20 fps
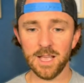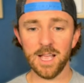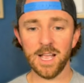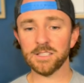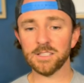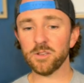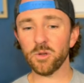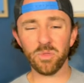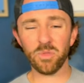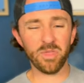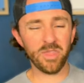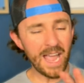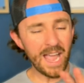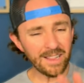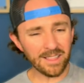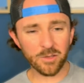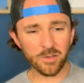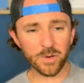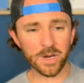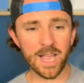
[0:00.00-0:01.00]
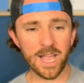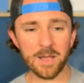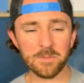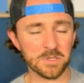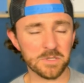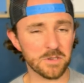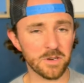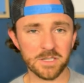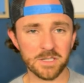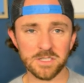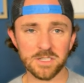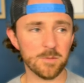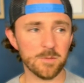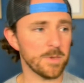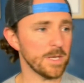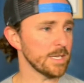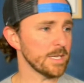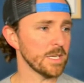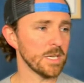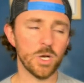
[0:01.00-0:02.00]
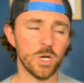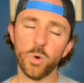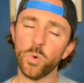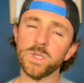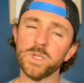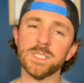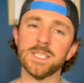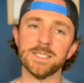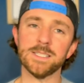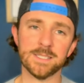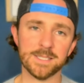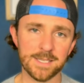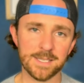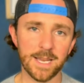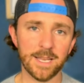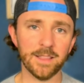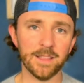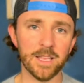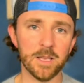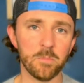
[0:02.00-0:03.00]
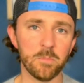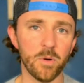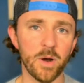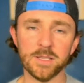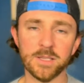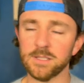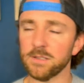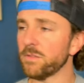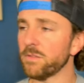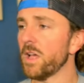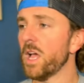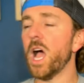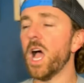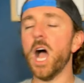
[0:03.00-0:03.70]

So that three-game stretch to me was insanely impressive.